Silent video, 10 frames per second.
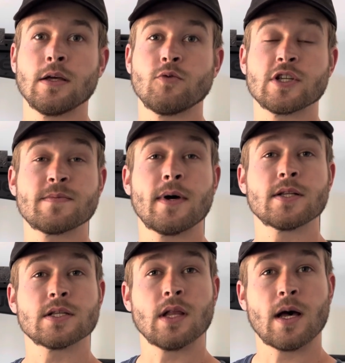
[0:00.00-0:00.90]

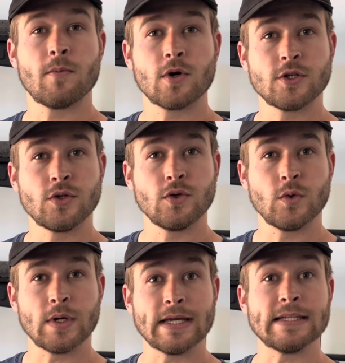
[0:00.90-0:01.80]
responds a lot more to
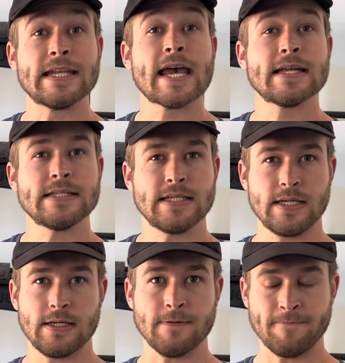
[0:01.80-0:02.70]

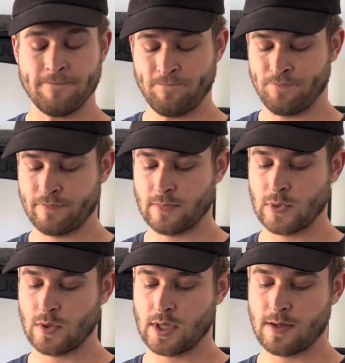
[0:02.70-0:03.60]
intensity.
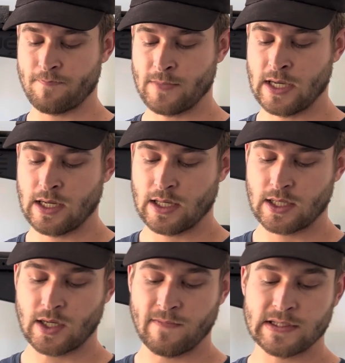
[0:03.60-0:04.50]
Okay?
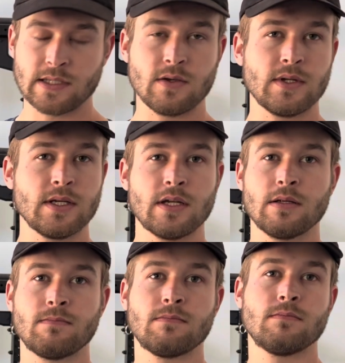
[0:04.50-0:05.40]
And then obviously we need,
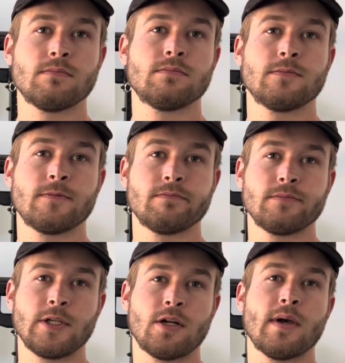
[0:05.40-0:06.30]

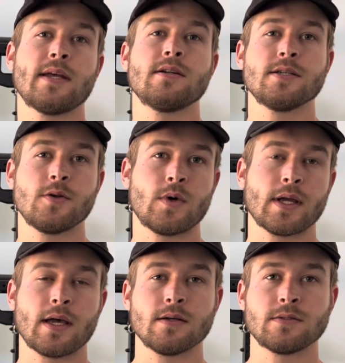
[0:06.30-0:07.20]
energy to
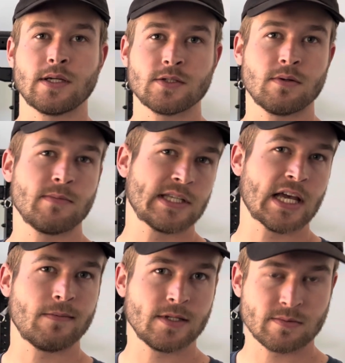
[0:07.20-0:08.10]
work out, so that's what
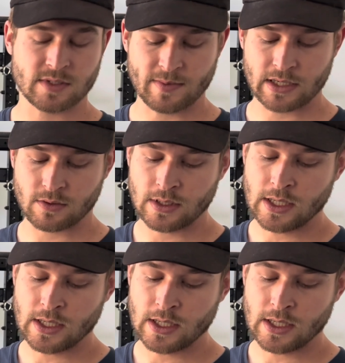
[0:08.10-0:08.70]
metabolism is about.